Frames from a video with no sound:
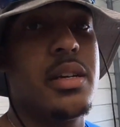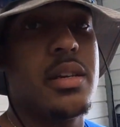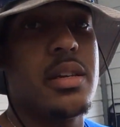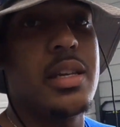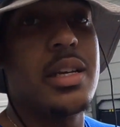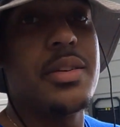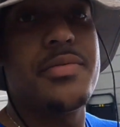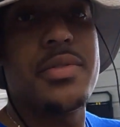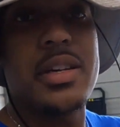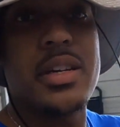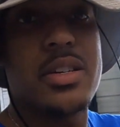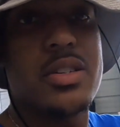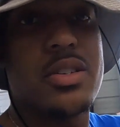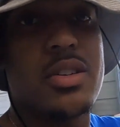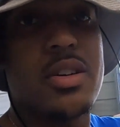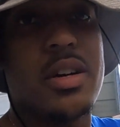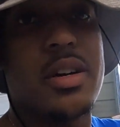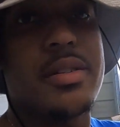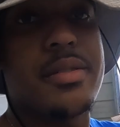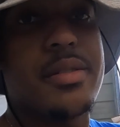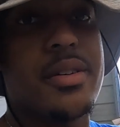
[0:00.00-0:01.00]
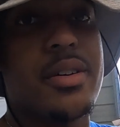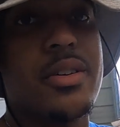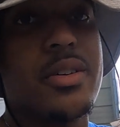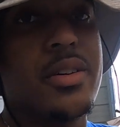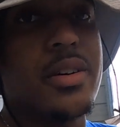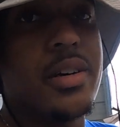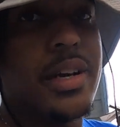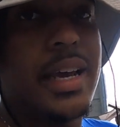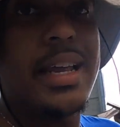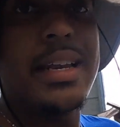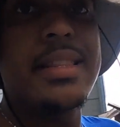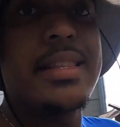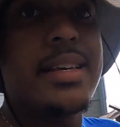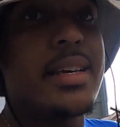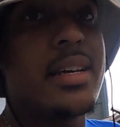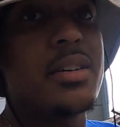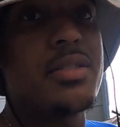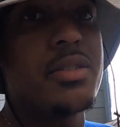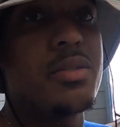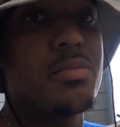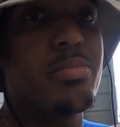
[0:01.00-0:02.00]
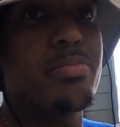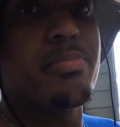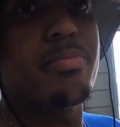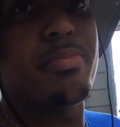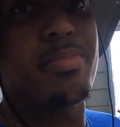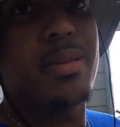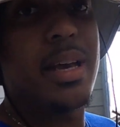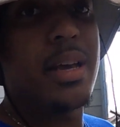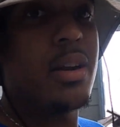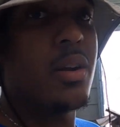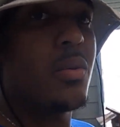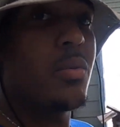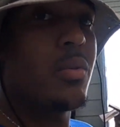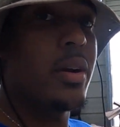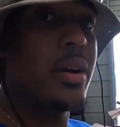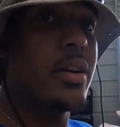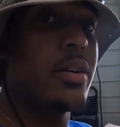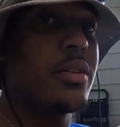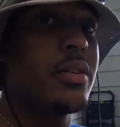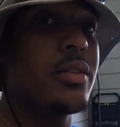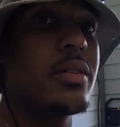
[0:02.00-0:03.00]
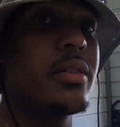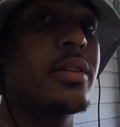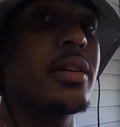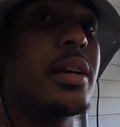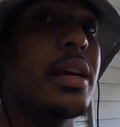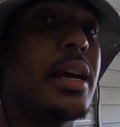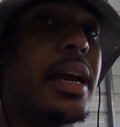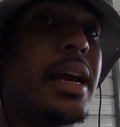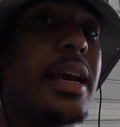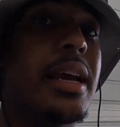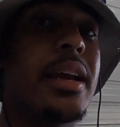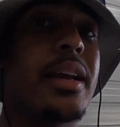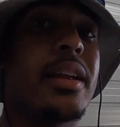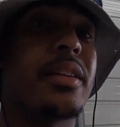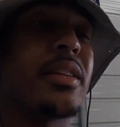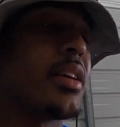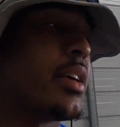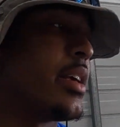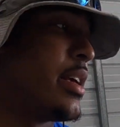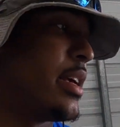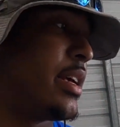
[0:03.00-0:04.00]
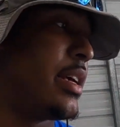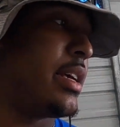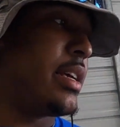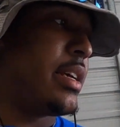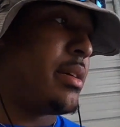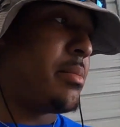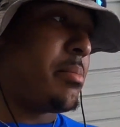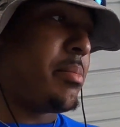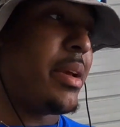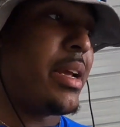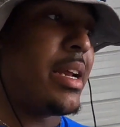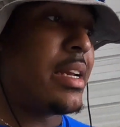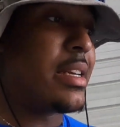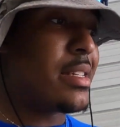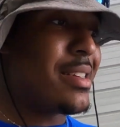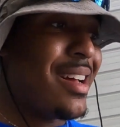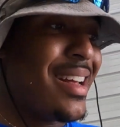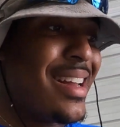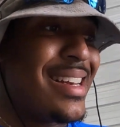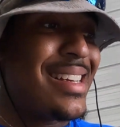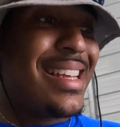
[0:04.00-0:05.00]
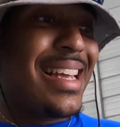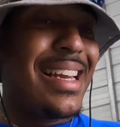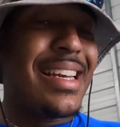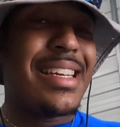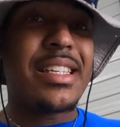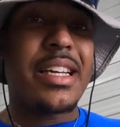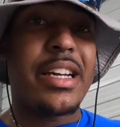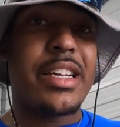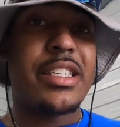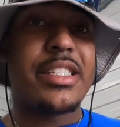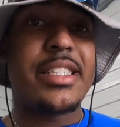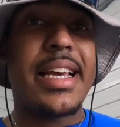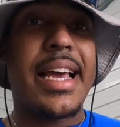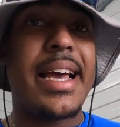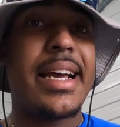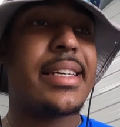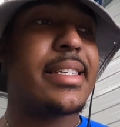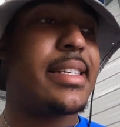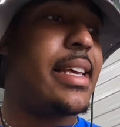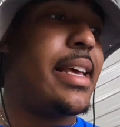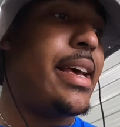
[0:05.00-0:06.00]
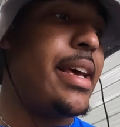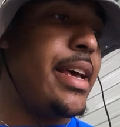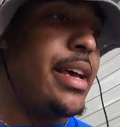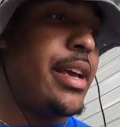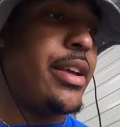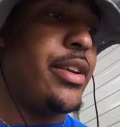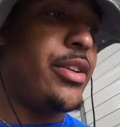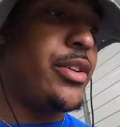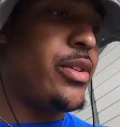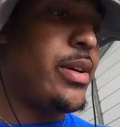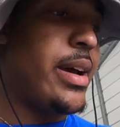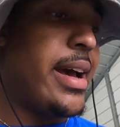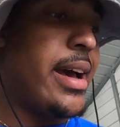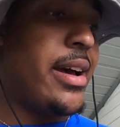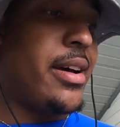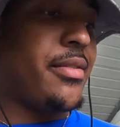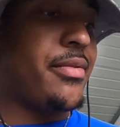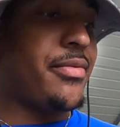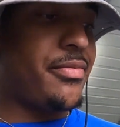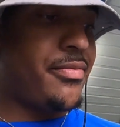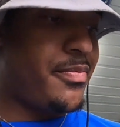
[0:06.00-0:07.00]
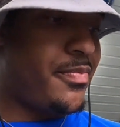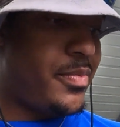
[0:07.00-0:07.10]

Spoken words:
lifting a truck or anything else you plan on working on. And being 10-ton jacks, you have,